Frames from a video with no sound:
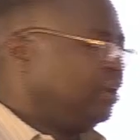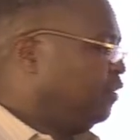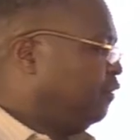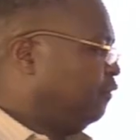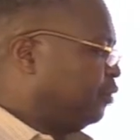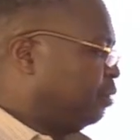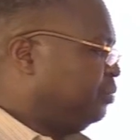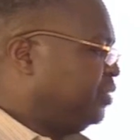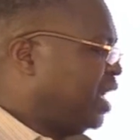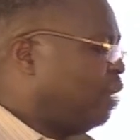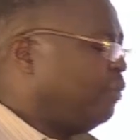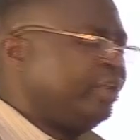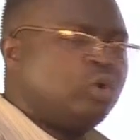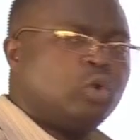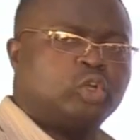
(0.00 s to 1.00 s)
From there
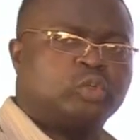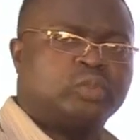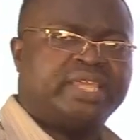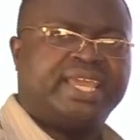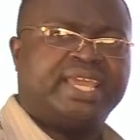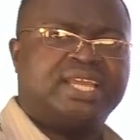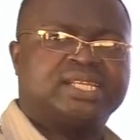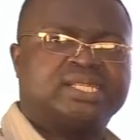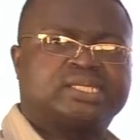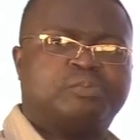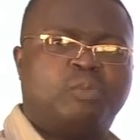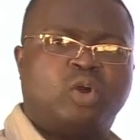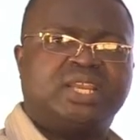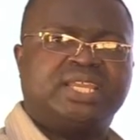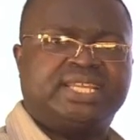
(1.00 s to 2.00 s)
we go to the
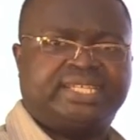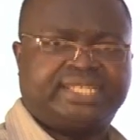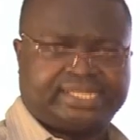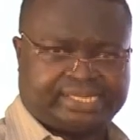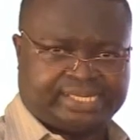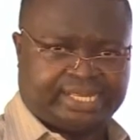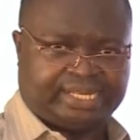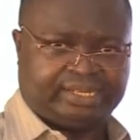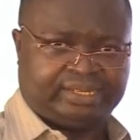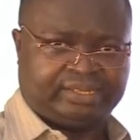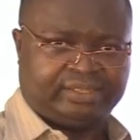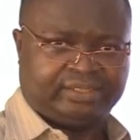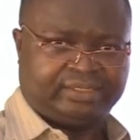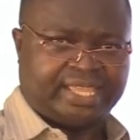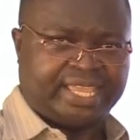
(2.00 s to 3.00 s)
small intestine,
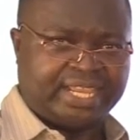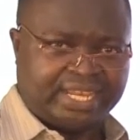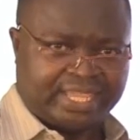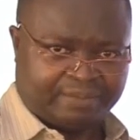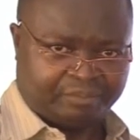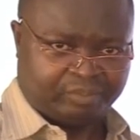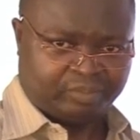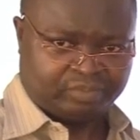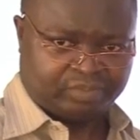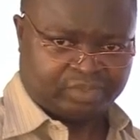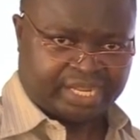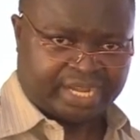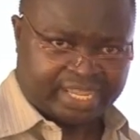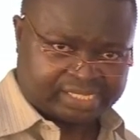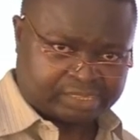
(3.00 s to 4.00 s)
the ileum, the
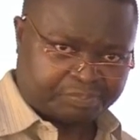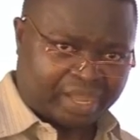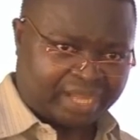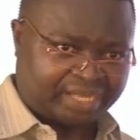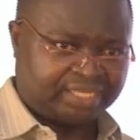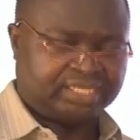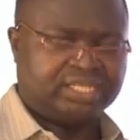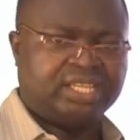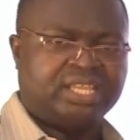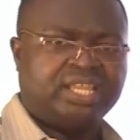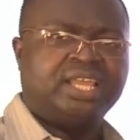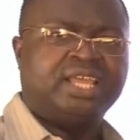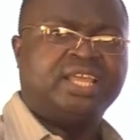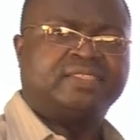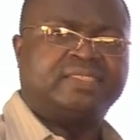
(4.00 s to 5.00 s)
next part.
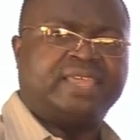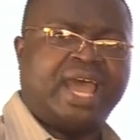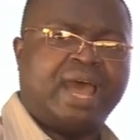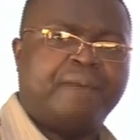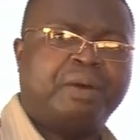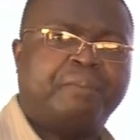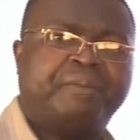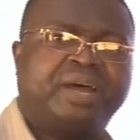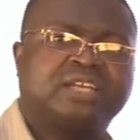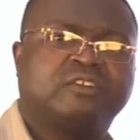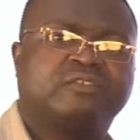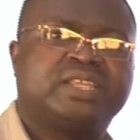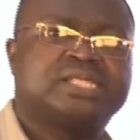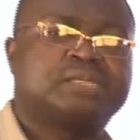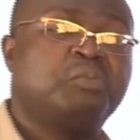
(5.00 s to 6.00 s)
The upper part of
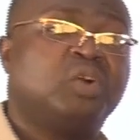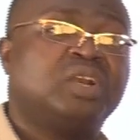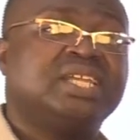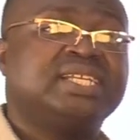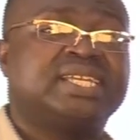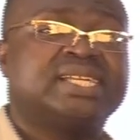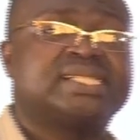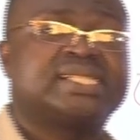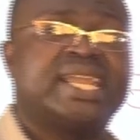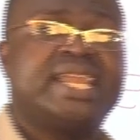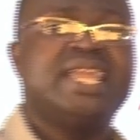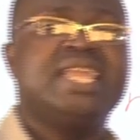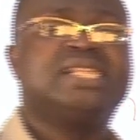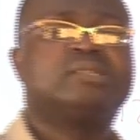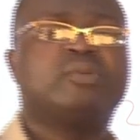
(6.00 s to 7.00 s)
the small intestine
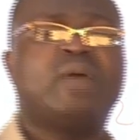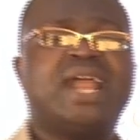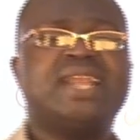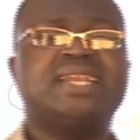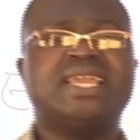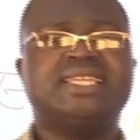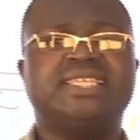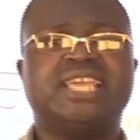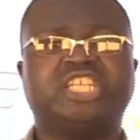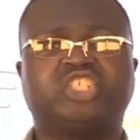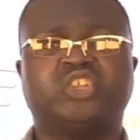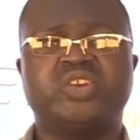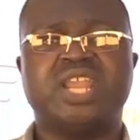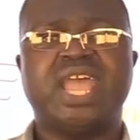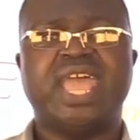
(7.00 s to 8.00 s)
is where
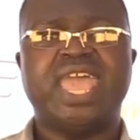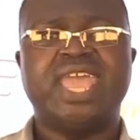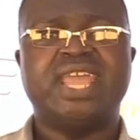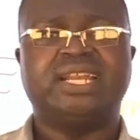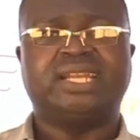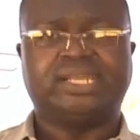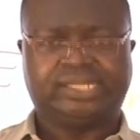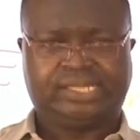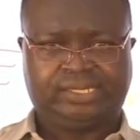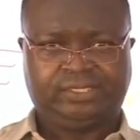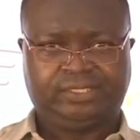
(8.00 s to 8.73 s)
digestion ends.